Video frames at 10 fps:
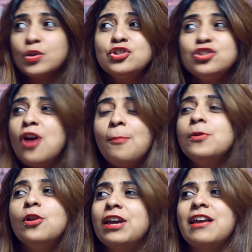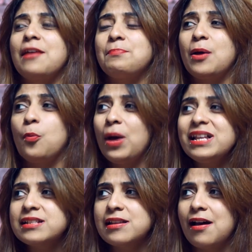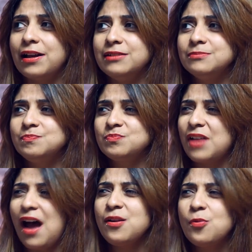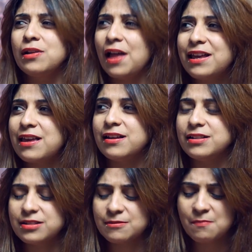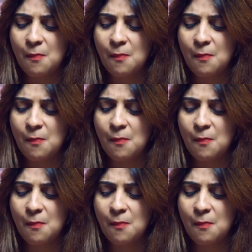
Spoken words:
Stop looking at my waistline. I don't like it.